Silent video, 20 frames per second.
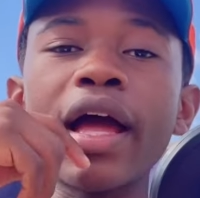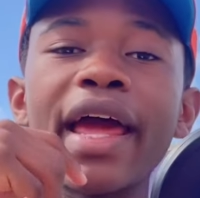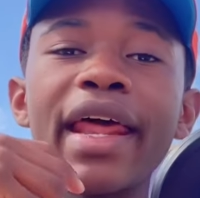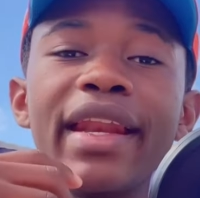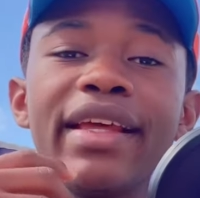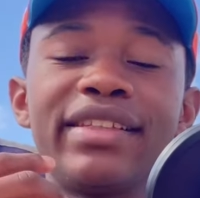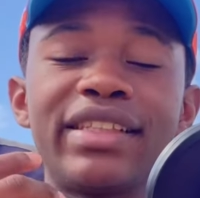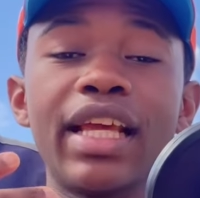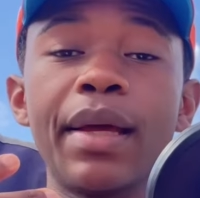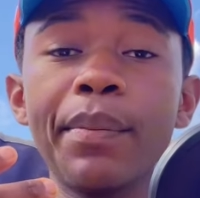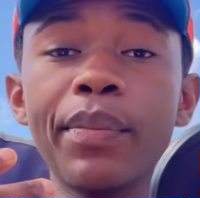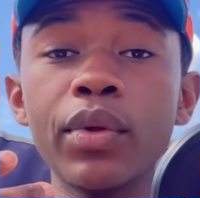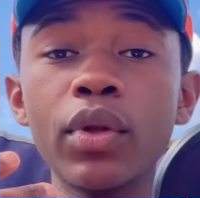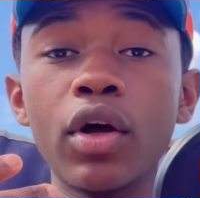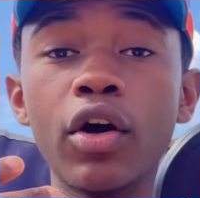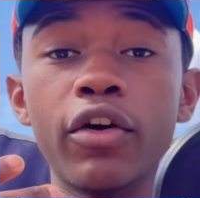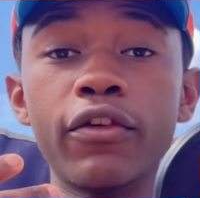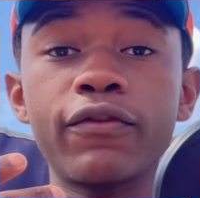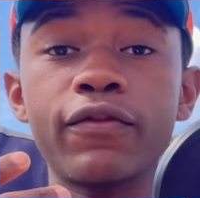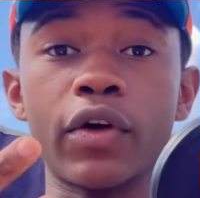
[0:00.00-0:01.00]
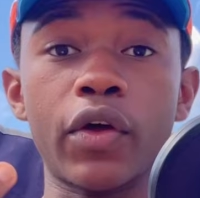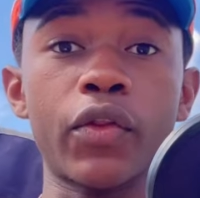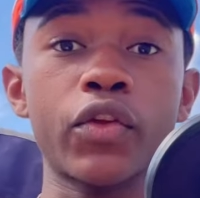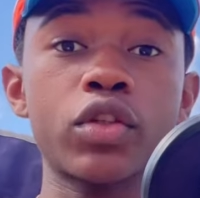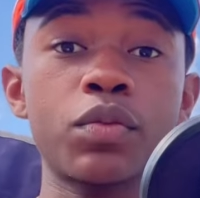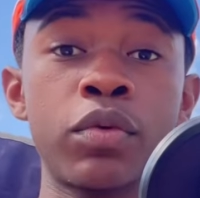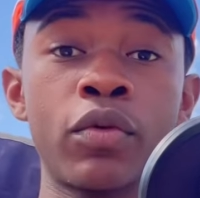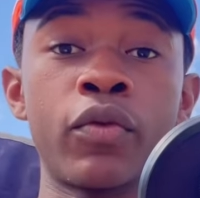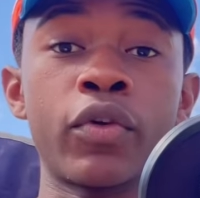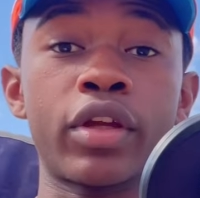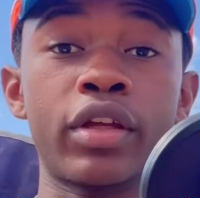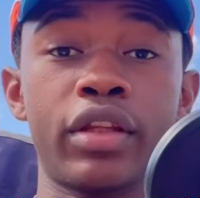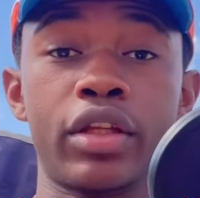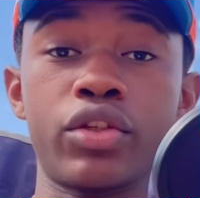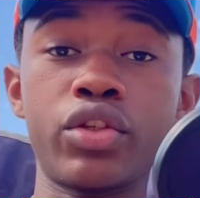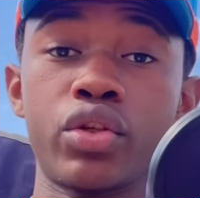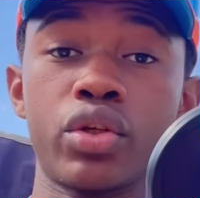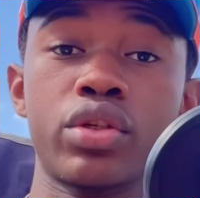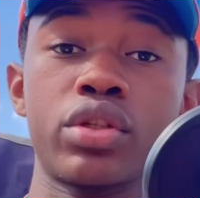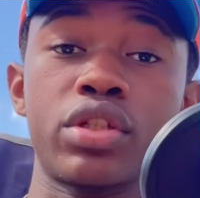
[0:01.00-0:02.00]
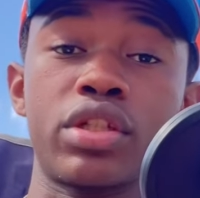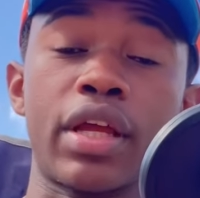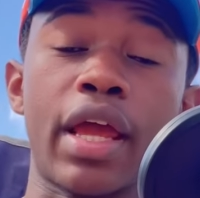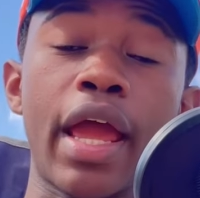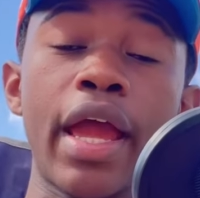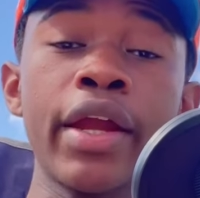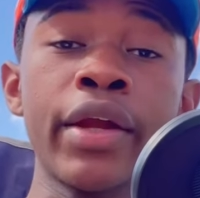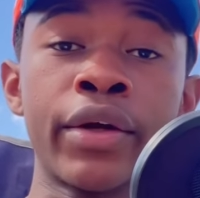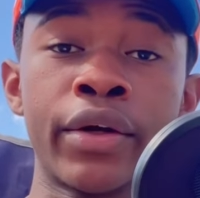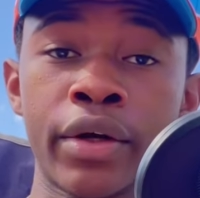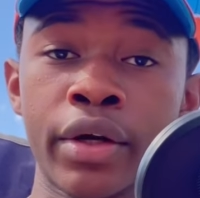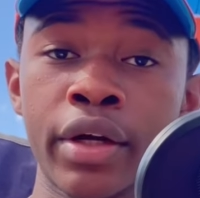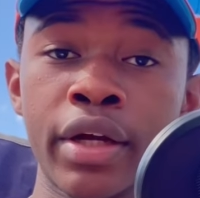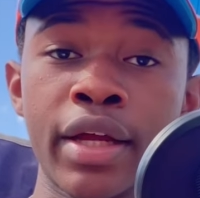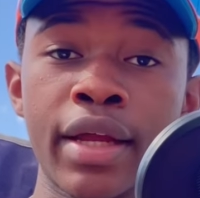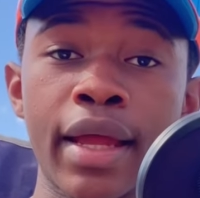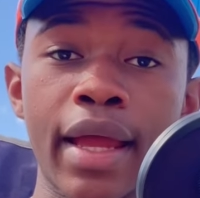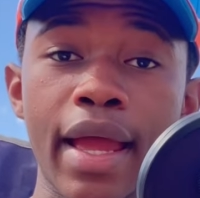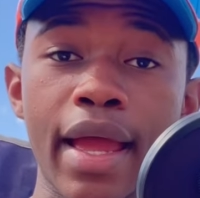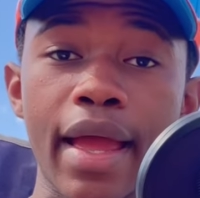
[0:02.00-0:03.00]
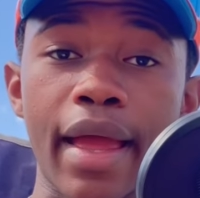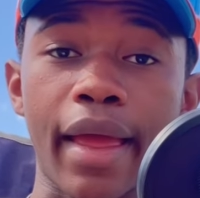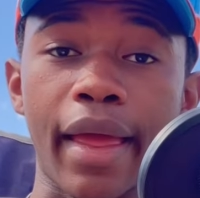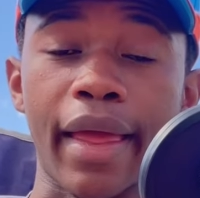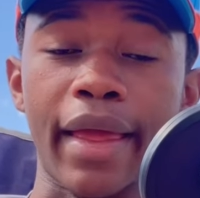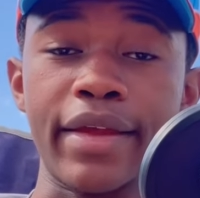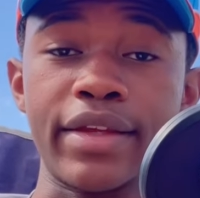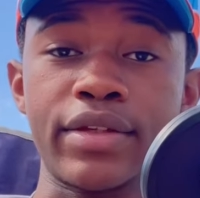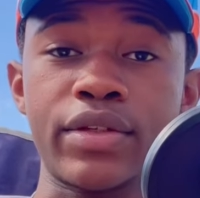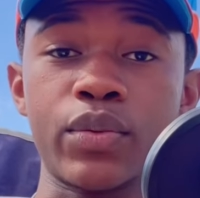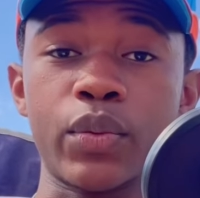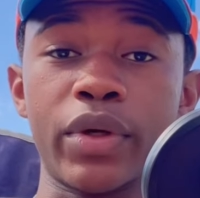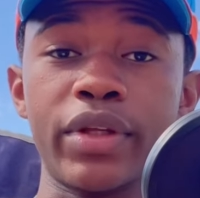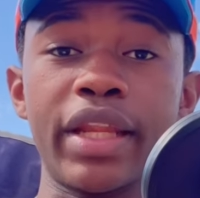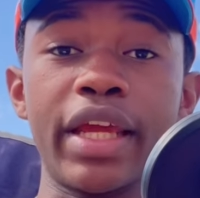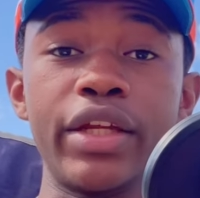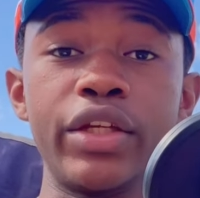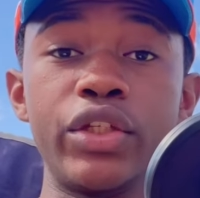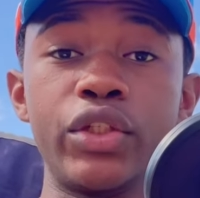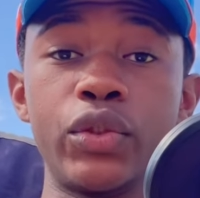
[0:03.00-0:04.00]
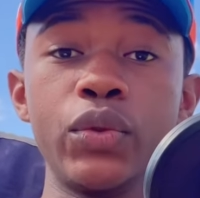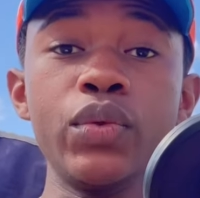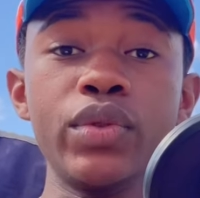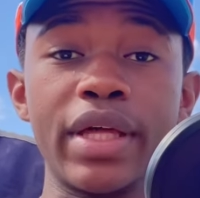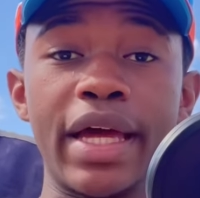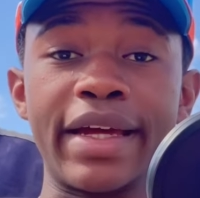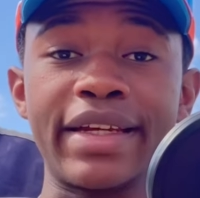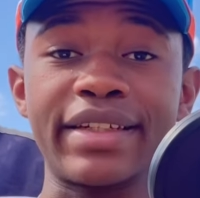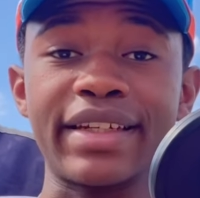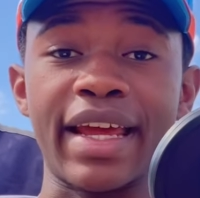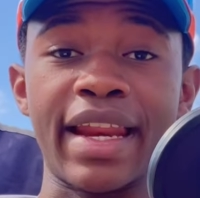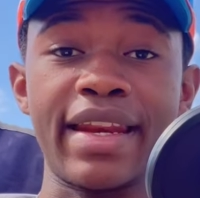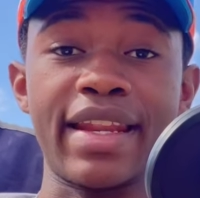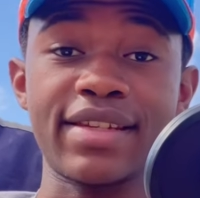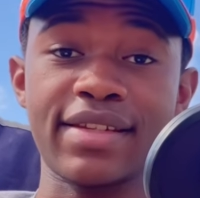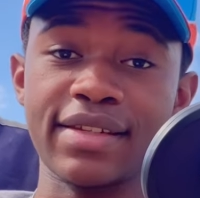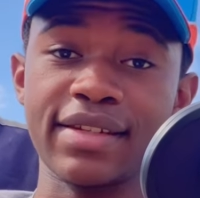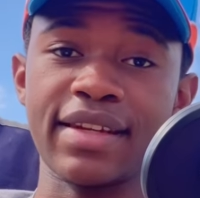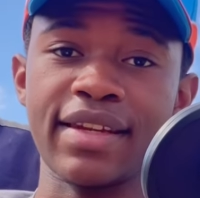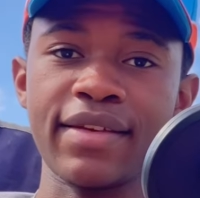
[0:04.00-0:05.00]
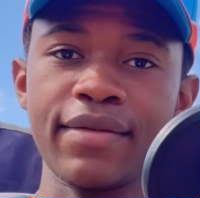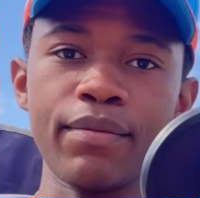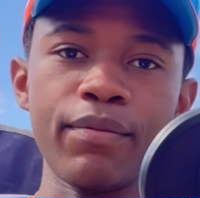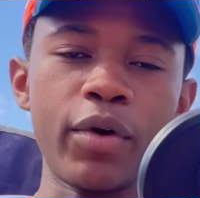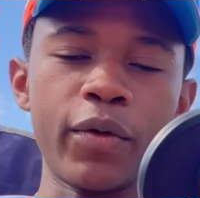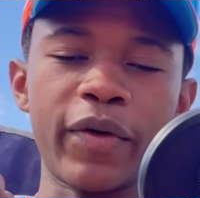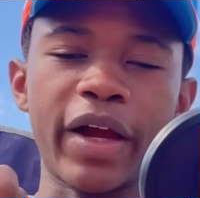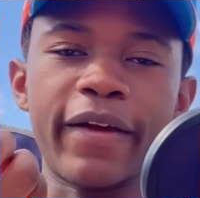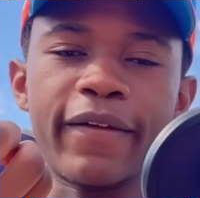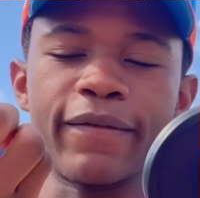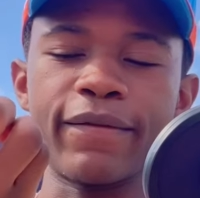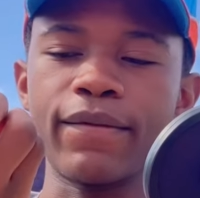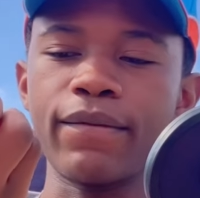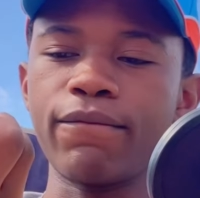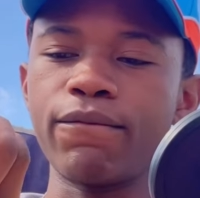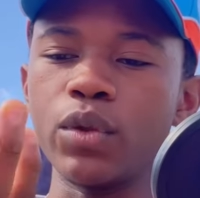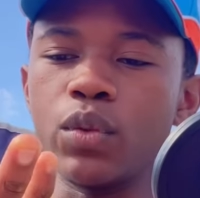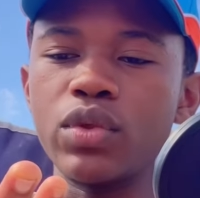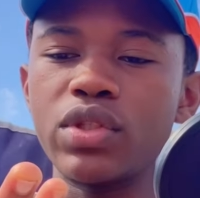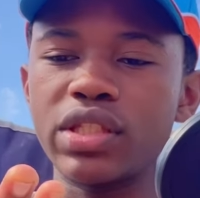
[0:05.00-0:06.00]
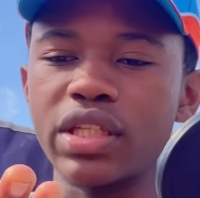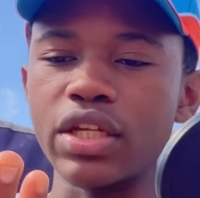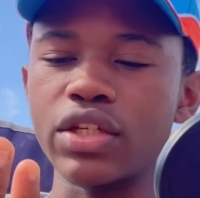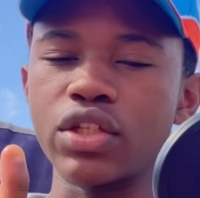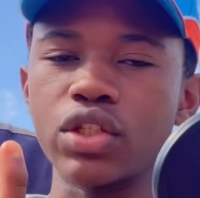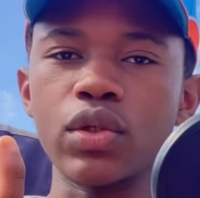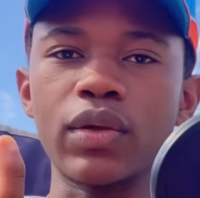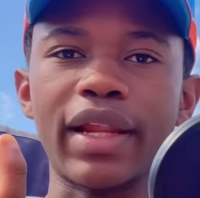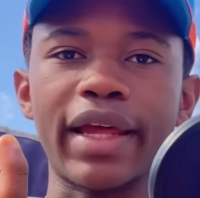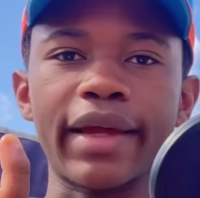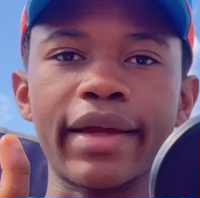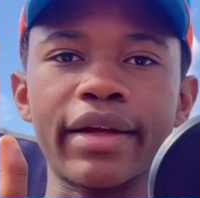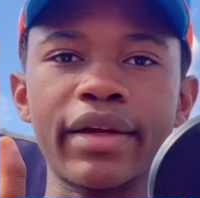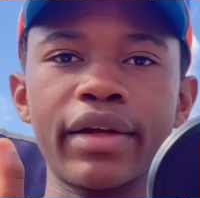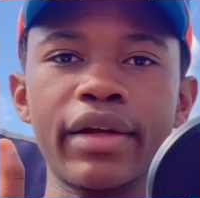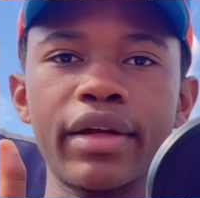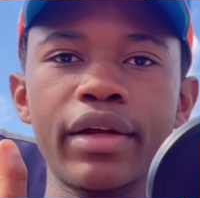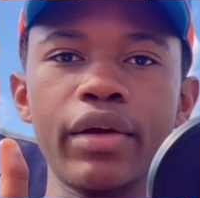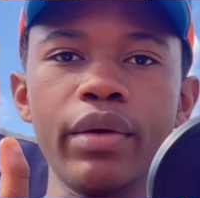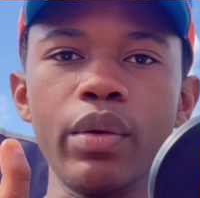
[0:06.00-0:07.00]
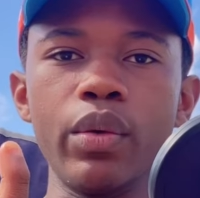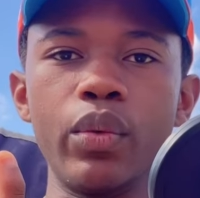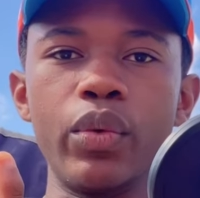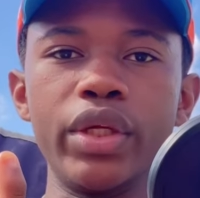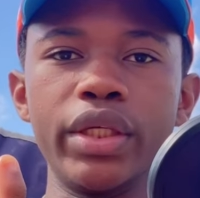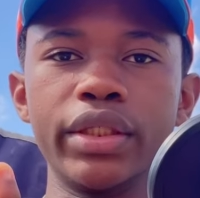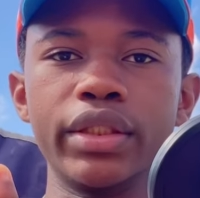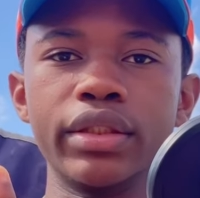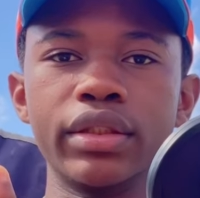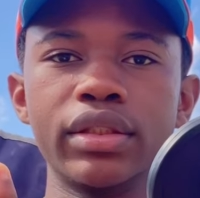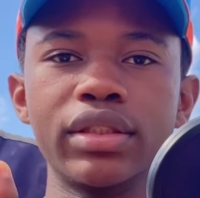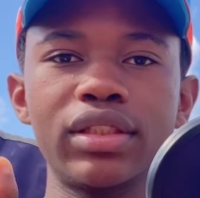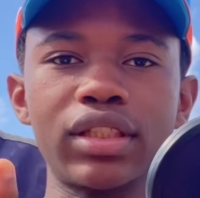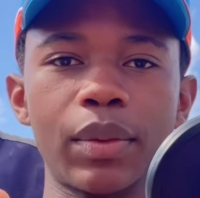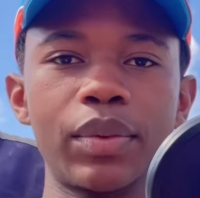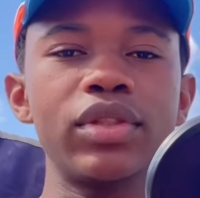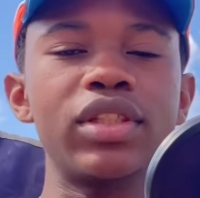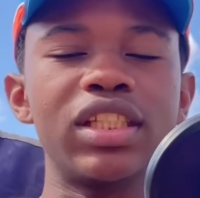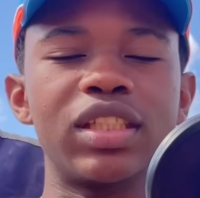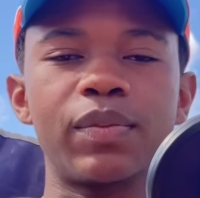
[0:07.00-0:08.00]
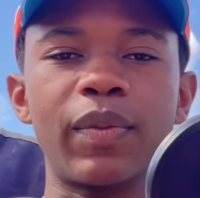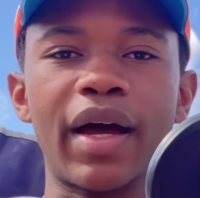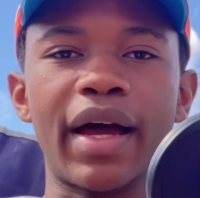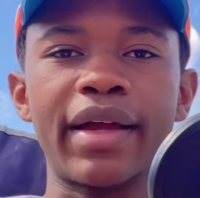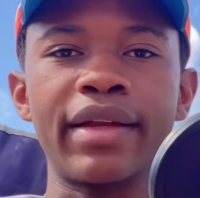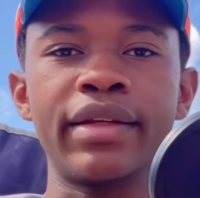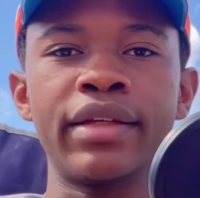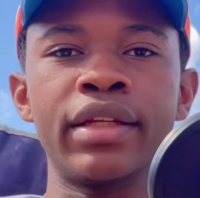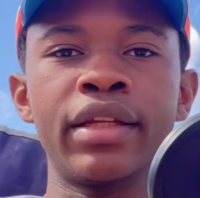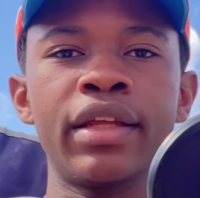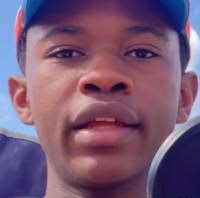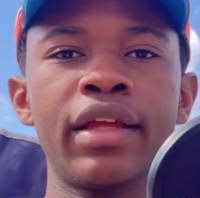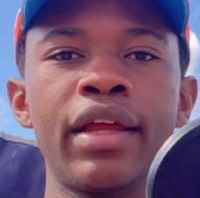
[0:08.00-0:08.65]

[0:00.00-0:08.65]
An example of fathers provoking their children to anger is when they do that and it doesn't provide fruits. There's no like real substance behind it.